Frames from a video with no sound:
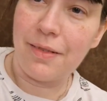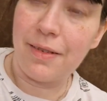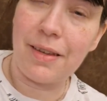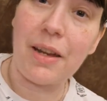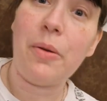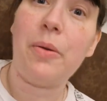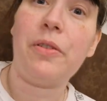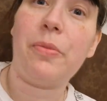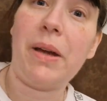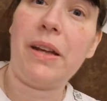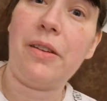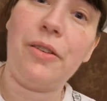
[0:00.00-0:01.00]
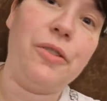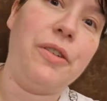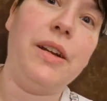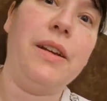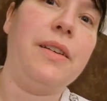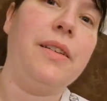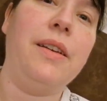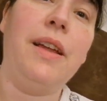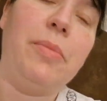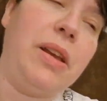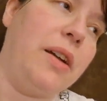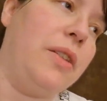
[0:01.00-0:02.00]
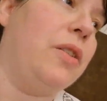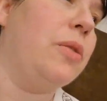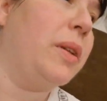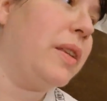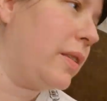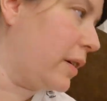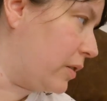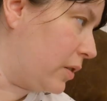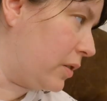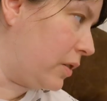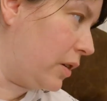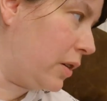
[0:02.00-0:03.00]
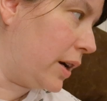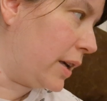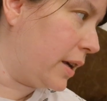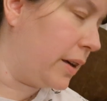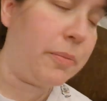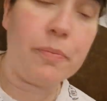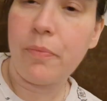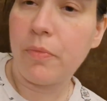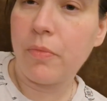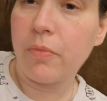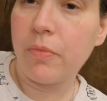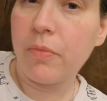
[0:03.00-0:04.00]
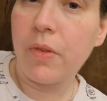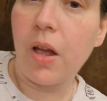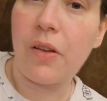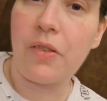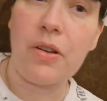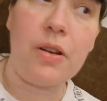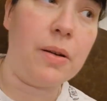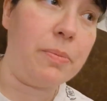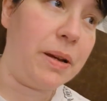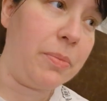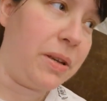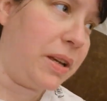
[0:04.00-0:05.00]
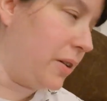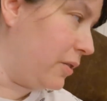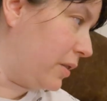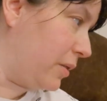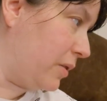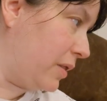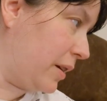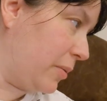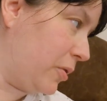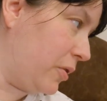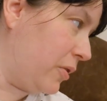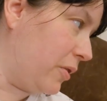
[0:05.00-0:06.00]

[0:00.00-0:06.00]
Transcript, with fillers: Does anyone watch Mandalorian? Let me know in the comments section. Do you like it? I do like Baby Yoda, so go